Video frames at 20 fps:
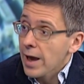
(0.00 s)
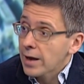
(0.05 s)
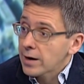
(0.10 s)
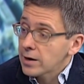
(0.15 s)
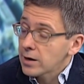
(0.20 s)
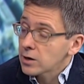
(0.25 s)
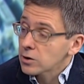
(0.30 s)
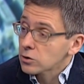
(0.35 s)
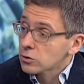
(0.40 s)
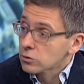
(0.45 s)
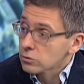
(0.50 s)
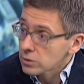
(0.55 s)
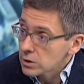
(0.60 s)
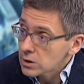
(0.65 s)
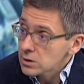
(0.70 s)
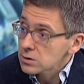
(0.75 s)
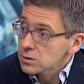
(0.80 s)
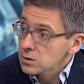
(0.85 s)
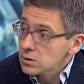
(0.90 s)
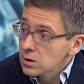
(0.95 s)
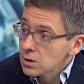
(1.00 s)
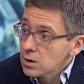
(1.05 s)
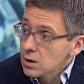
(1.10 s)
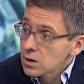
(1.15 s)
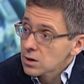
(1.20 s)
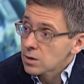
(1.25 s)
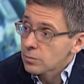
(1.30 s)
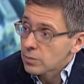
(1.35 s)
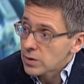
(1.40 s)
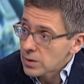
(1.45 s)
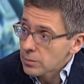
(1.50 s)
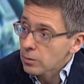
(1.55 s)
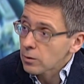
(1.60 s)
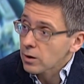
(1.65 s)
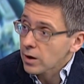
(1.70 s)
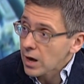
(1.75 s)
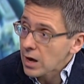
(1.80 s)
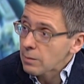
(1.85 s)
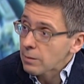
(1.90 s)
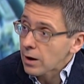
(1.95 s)
And in Greece, the people
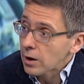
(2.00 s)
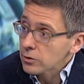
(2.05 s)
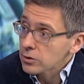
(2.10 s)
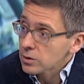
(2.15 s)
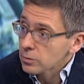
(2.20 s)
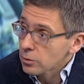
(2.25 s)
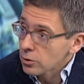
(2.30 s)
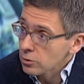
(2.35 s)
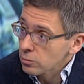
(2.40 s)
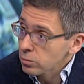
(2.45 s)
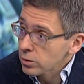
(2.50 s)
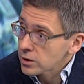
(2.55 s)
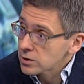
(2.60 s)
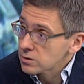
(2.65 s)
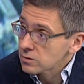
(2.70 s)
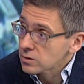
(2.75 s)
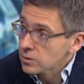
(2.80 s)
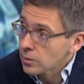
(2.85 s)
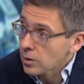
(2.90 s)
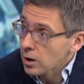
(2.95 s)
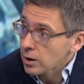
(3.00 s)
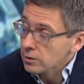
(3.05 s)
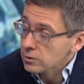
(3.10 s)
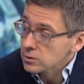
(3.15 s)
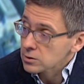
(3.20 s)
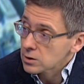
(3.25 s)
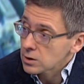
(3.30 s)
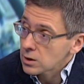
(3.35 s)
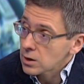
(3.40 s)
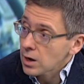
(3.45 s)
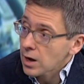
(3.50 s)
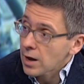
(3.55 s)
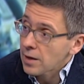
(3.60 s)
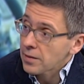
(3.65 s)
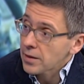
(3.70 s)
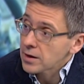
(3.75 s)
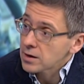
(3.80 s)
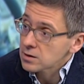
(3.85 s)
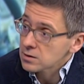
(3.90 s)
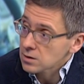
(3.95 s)
came out, the birthplace of democracy,
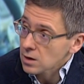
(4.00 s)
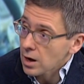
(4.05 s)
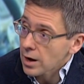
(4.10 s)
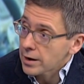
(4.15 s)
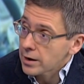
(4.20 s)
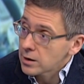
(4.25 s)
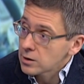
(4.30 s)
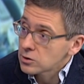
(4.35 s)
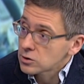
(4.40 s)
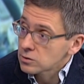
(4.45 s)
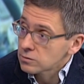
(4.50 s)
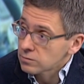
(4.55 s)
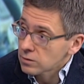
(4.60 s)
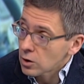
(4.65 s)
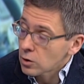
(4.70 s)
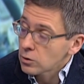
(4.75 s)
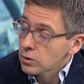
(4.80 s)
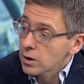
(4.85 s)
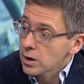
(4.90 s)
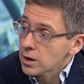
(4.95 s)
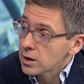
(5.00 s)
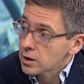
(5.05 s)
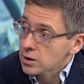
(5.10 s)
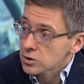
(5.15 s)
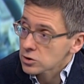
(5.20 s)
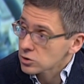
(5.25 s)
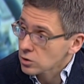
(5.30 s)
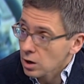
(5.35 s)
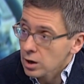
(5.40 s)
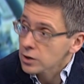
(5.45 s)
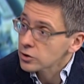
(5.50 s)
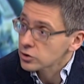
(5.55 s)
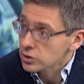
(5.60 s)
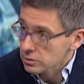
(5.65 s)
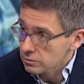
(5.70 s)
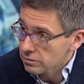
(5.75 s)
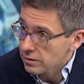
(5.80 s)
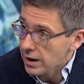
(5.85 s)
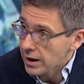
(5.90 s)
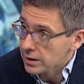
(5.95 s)
and they decided to vote in an
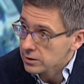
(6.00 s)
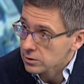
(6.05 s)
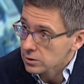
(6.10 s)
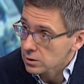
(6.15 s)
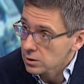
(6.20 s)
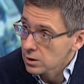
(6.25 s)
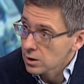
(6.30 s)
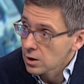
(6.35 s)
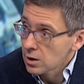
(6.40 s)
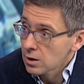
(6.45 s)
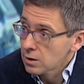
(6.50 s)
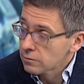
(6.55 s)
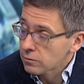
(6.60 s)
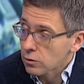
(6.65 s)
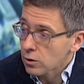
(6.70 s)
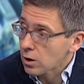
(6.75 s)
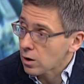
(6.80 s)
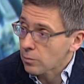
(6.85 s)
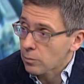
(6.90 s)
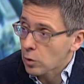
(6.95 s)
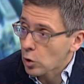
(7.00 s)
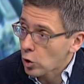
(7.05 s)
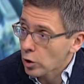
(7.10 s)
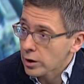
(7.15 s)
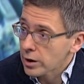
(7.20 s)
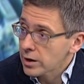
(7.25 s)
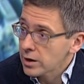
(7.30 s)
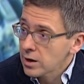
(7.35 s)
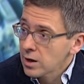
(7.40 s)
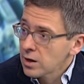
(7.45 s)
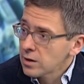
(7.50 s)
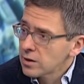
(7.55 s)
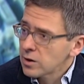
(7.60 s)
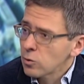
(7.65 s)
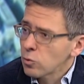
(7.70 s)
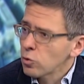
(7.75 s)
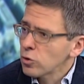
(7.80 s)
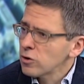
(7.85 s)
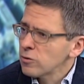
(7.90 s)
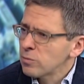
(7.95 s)
astonishing factor for a party
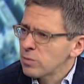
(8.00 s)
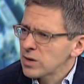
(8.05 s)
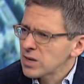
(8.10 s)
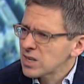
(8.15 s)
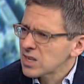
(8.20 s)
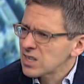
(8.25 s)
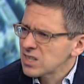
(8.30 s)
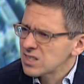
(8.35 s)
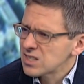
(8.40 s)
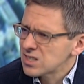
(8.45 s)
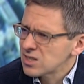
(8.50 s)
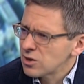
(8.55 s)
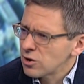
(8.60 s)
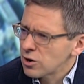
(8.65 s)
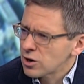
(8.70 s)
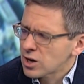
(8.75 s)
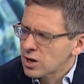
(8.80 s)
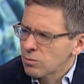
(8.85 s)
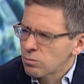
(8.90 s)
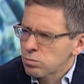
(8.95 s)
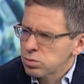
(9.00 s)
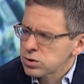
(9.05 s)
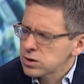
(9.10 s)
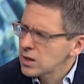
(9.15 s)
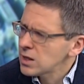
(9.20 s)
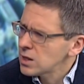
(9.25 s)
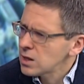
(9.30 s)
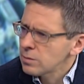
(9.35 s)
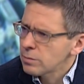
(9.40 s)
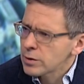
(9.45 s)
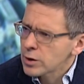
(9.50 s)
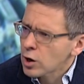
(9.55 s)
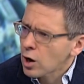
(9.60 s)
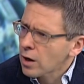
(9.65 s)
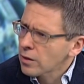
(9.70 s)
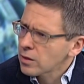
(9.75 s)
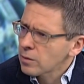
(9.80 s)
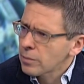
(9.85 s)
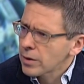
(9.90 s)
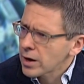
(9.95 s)
that would have been considered completely
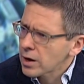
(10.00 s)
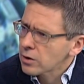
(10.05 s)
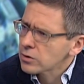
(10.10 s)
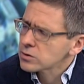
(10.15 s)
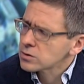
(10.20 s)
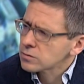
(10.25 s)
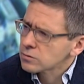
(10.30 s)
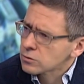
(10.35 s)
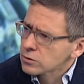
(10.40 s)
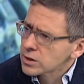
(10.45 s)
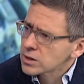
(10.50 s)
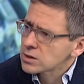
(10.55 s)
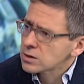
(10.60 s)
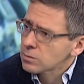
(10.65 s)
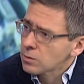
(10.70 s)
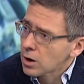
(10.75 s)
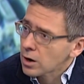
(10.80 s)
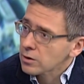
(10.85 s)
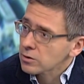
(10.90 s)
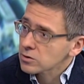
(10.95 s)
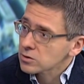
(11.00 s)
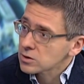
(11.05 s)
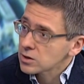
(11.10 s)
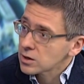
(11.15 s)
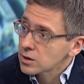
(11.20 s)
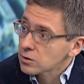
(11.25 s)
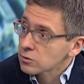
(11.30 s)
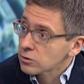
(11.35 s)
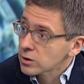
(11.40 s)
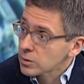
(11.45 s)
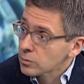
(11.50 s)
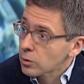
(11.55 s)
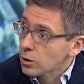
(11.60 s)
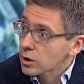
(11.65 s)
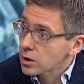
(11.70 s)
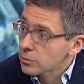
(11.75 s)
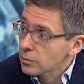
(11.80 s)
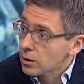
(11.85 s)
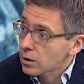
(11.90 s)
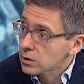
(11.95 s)
beyond the pales of Greek democracy and Greek
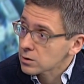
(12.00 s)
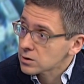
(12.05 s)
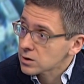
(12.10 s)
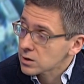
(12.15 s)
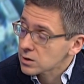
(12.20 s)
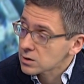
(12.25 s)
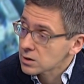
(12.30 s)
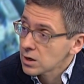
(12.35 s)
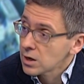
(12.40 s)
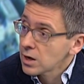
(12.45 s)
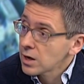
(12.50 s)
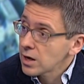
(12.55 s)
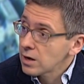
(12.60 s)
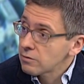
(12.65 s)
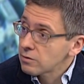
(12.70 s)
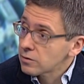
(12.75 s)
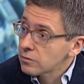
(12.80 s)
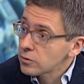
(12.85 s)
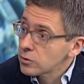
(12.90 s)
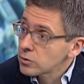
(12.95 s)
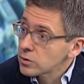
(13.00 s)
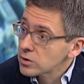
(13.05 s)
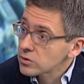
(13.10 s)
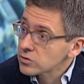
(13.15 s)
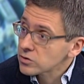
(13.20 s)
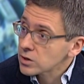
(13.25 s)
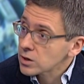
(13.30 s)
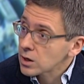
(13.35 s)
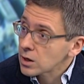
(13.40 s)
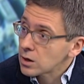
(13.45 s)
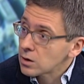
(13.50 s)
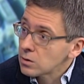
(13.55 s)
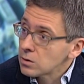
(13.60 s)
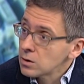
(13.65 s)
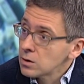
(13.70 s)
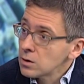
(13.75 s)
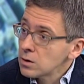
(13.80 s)
party politics even a few years ago.